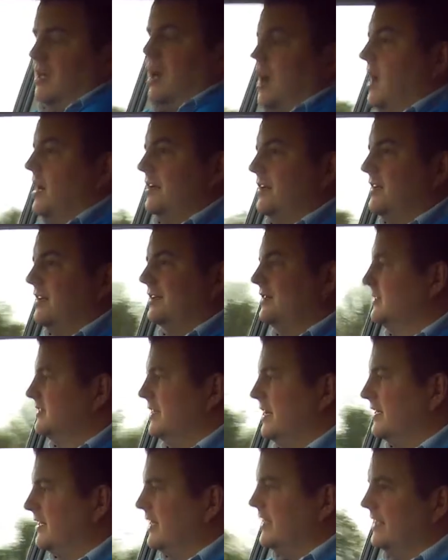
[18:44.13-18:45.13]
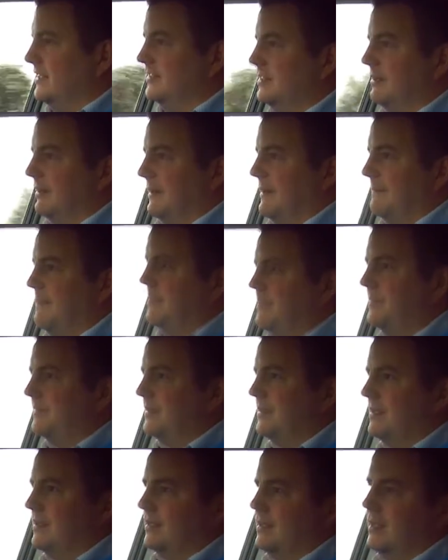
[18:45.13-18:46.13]
I don't understand how they do it.
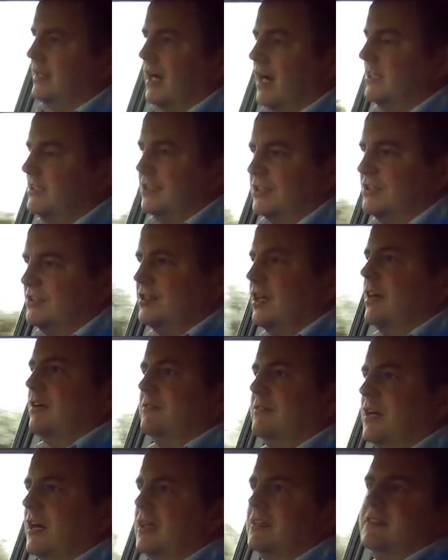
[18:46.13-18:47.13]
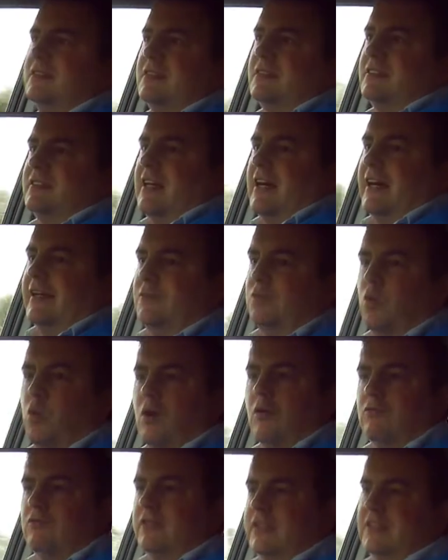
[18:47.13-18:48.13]
I just don't understand
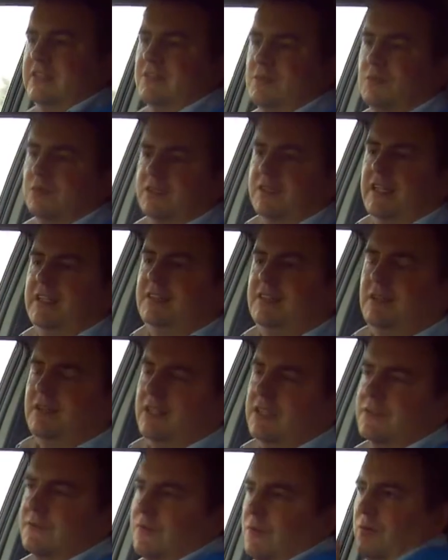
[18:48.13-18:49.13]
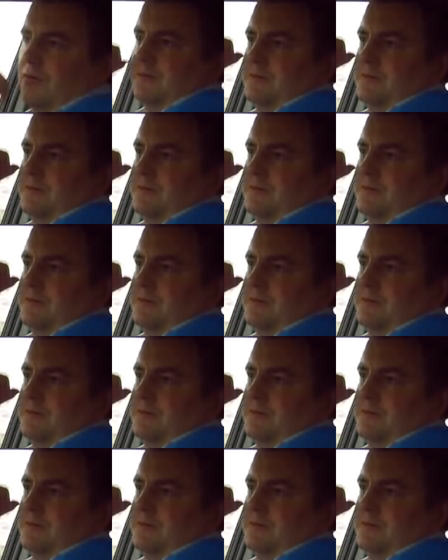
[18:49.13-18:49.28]
what reason would they do this for.